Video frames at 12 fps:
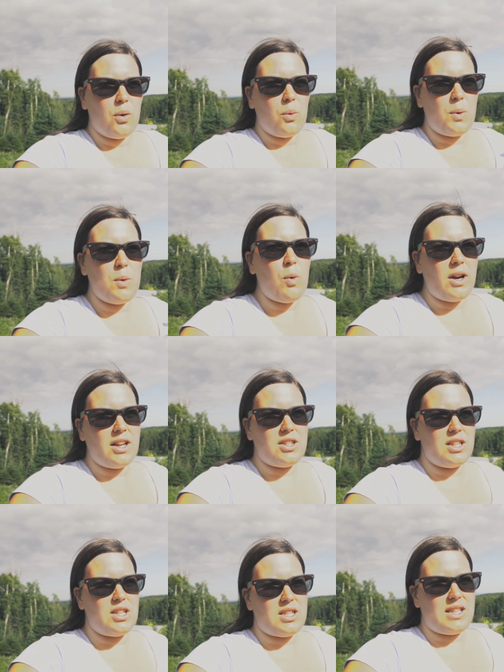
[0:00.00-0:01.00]
we wanted
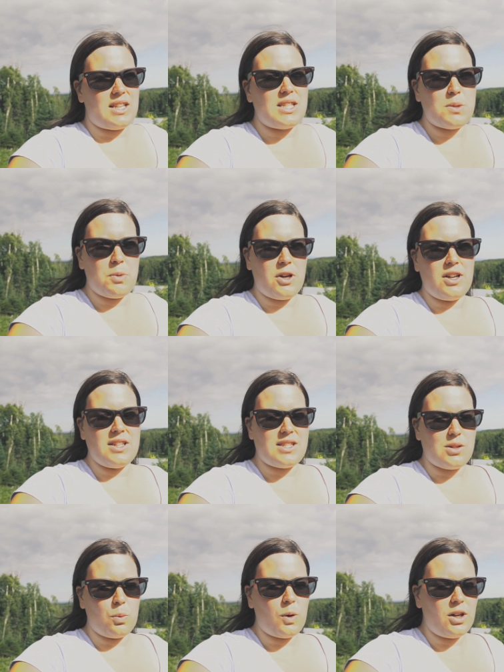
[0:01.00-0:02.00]
to just
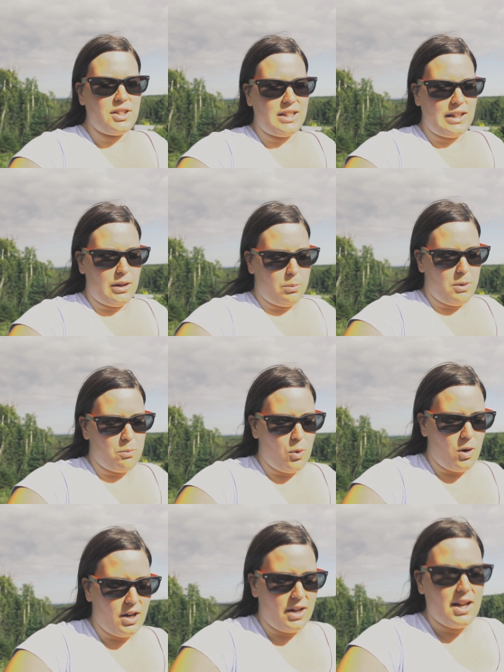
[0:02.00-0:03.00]
experience the world a little bit
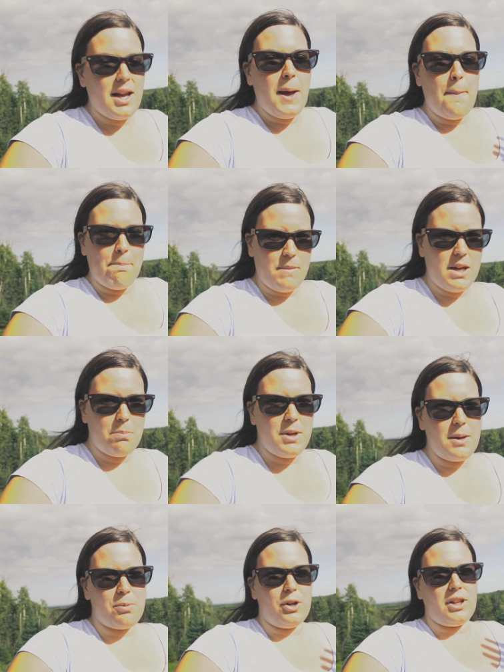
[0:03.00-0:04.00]
more and meet
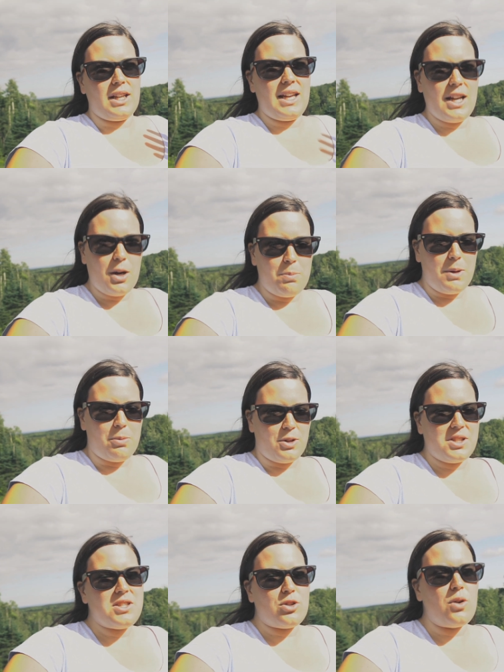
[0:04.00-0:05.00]
people and hear
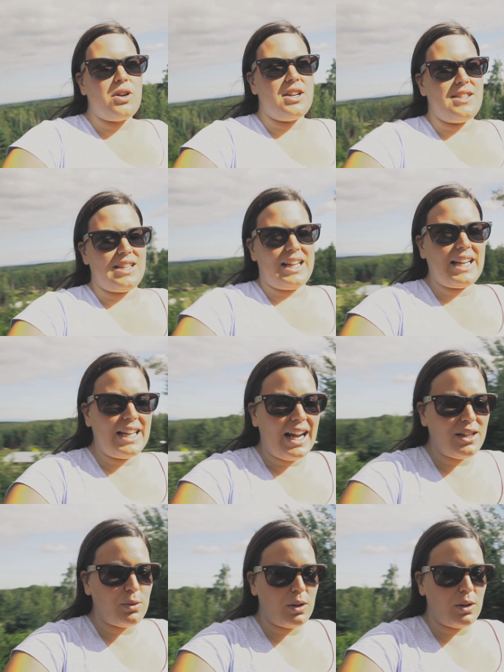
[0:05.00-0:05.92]
people's stories and connect